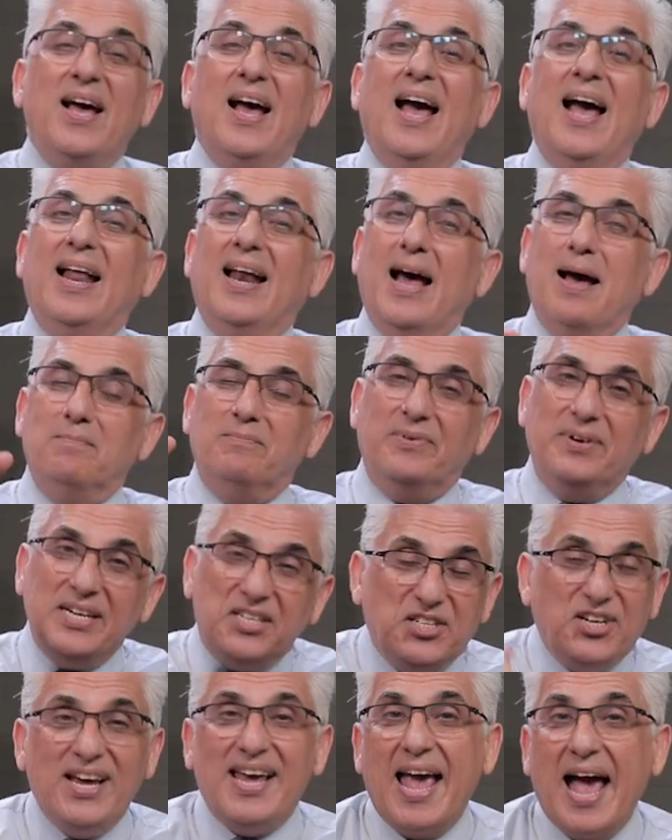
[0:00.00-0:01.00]
and I'm
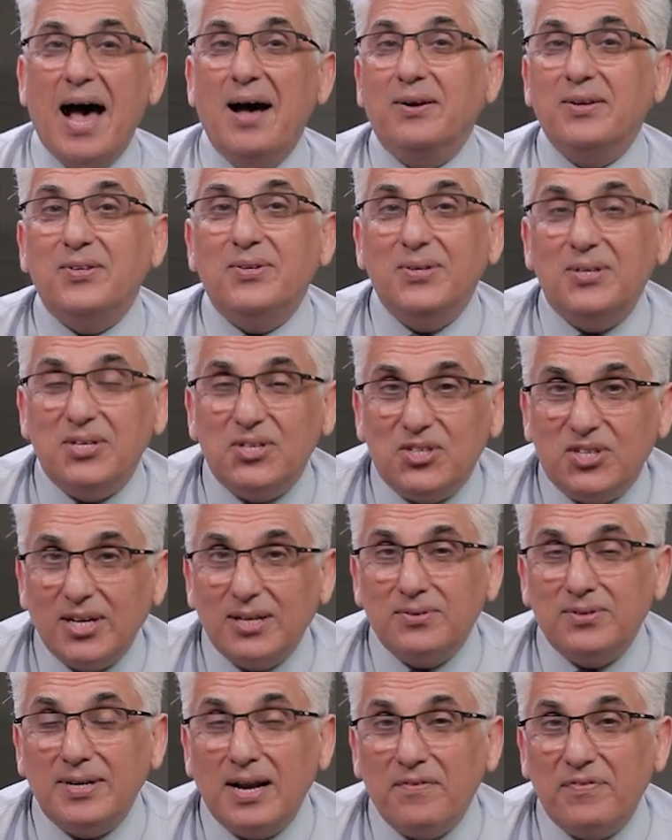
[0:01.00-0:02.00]
reaching out to the
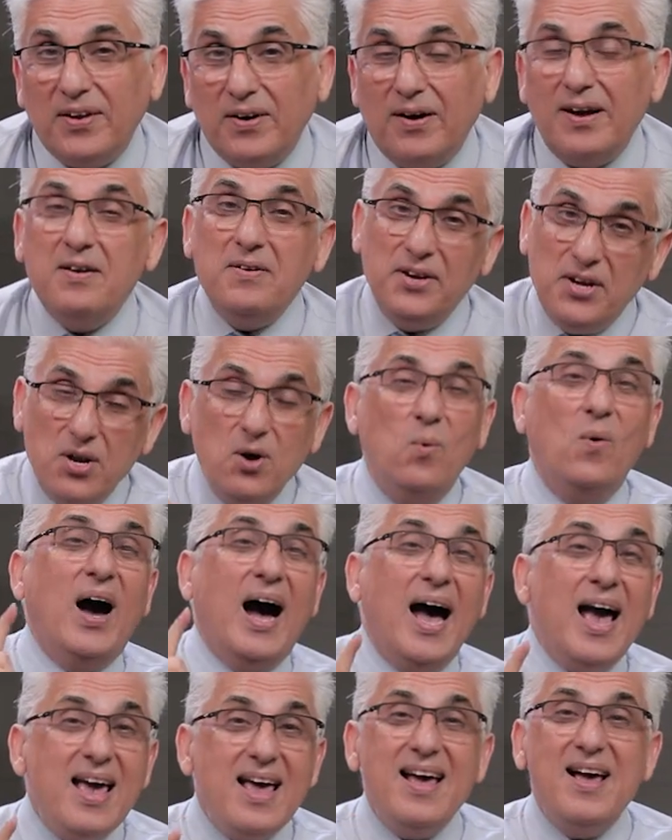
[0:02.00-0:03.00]
children of Iran. You know
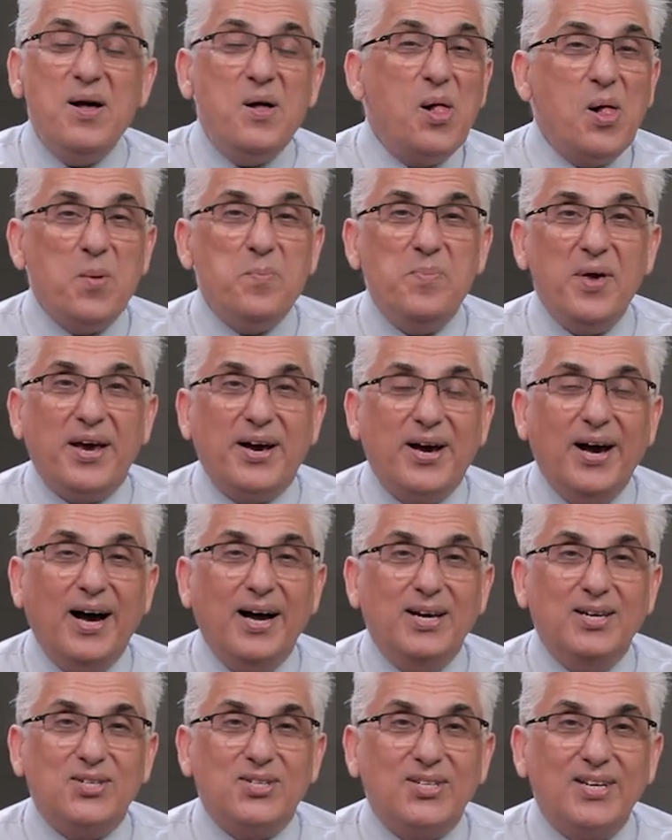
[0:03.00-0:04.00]
why?
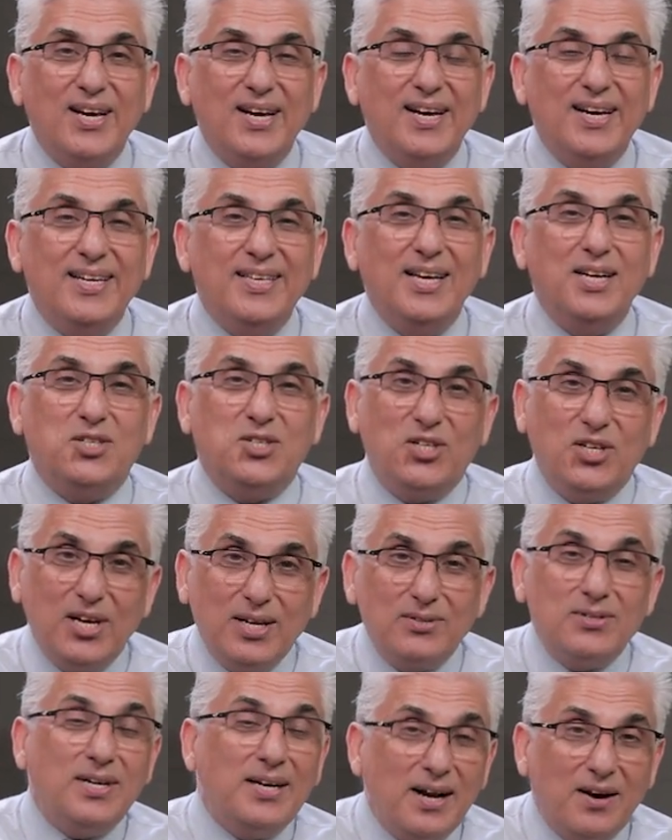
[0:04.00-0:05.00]
Because the
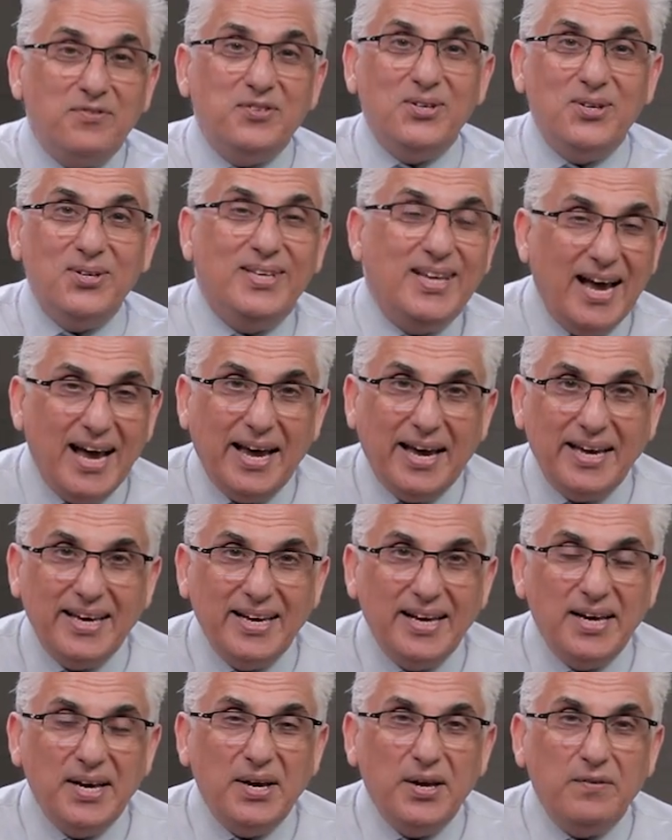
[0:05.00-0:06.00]
children of today
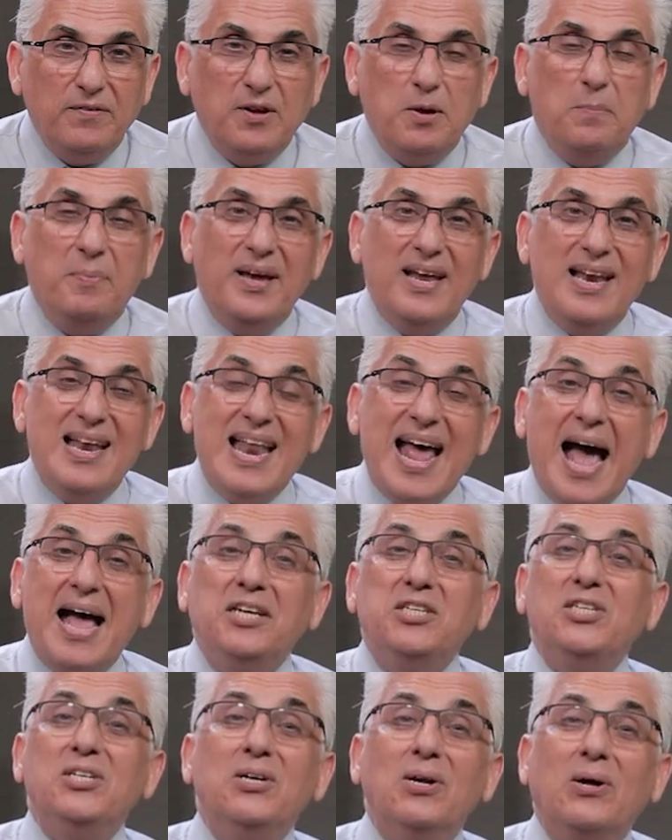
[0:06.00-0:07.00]
will be
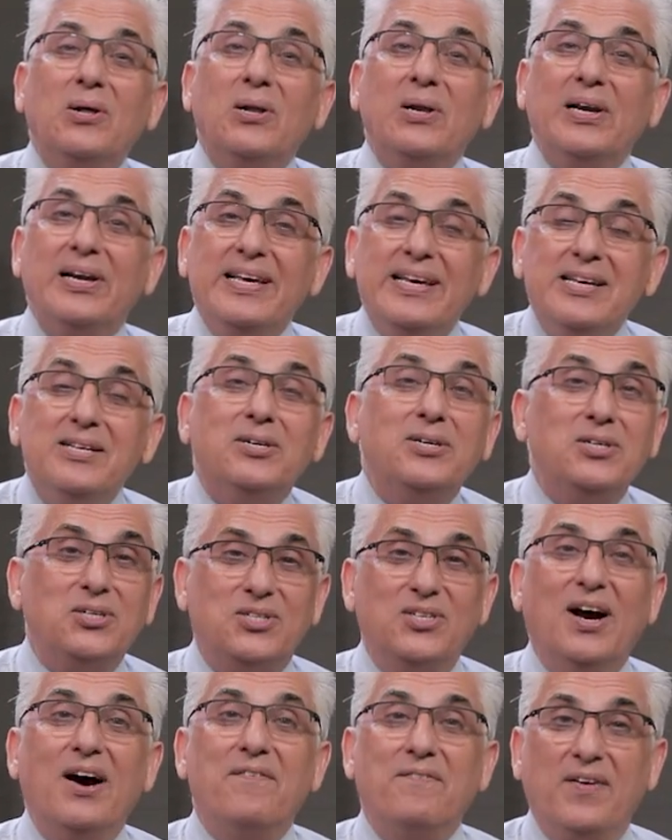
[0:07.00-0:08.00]
national
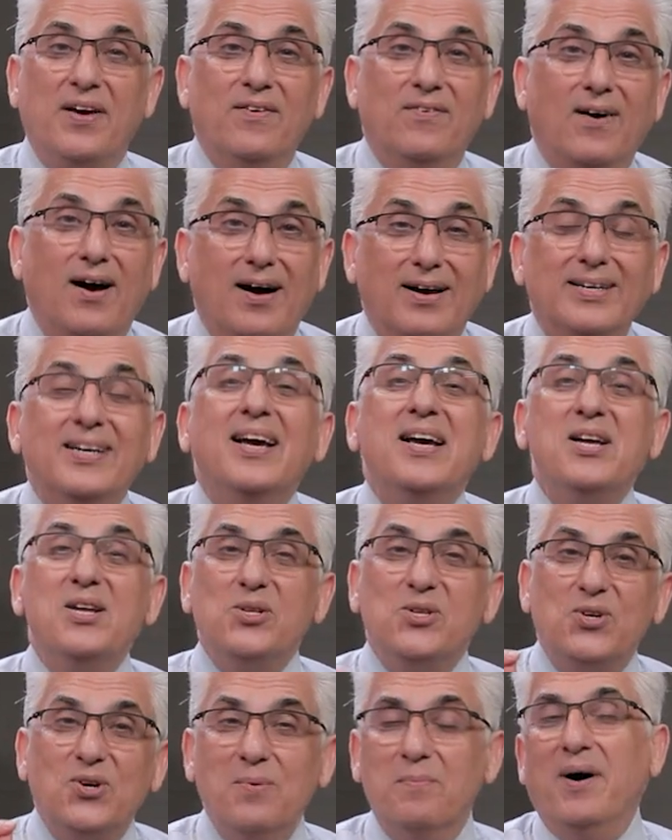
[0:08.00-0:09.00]
leaders of Iran
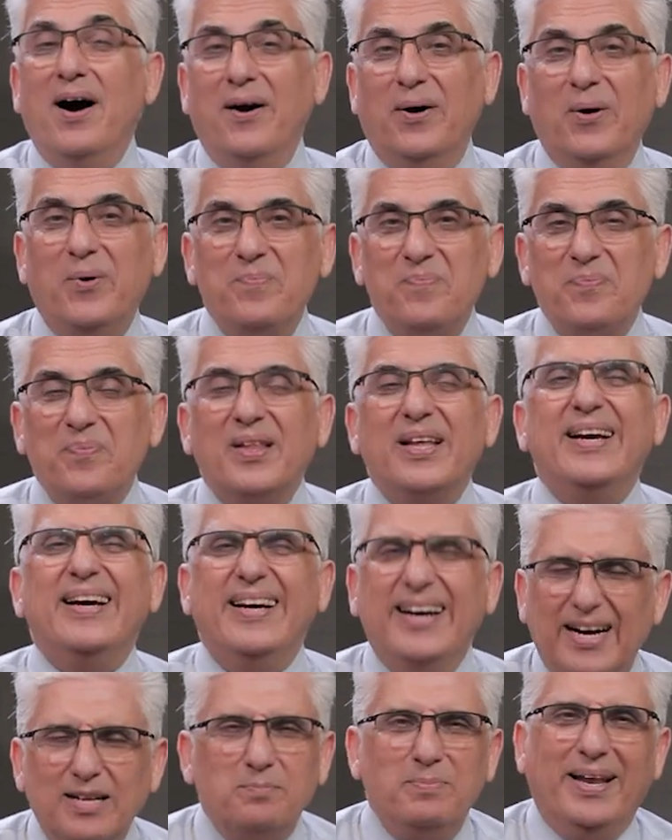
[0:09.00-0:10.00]
tomorrow.
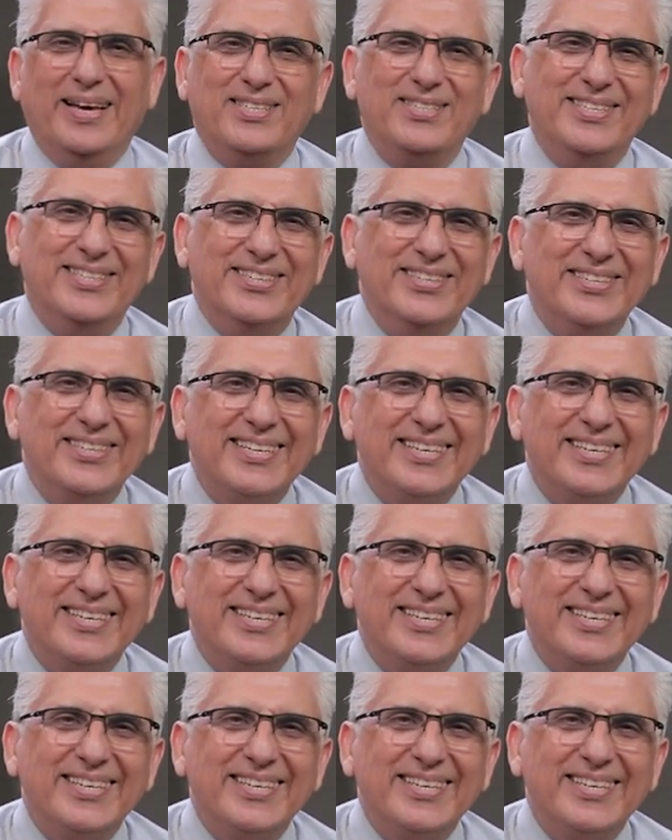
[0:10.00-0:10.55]
God bless you.